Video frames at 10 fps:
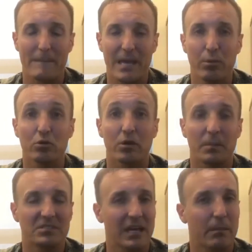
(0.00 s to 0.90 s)
people are
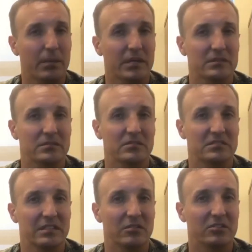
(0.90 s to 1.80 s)
upset because their
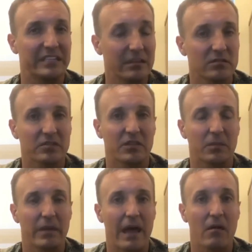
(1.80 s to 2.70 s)
senior leaders let
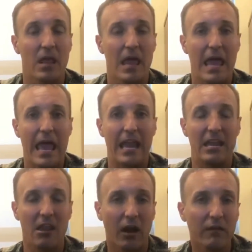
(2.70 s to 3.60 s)
them down,
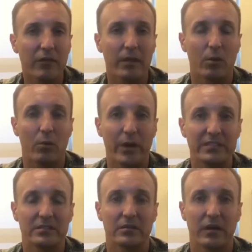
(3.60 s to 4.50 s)
and none of them are
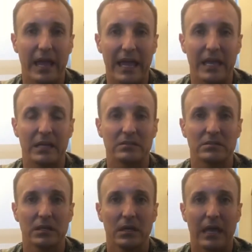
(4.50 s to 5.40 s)
raising their
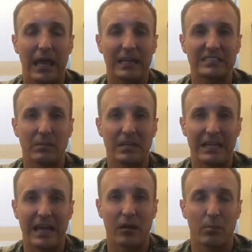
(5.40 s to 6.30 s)
hands and accepting
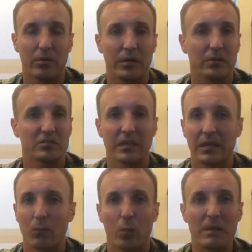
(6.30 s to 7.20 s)
accountability or
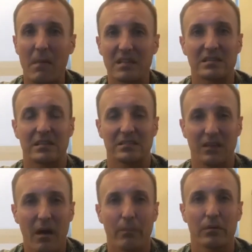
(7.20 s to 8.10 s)
saying, we messed this
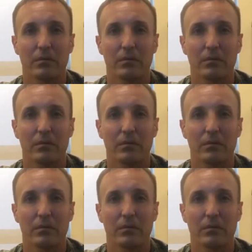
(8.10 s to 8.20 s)
up.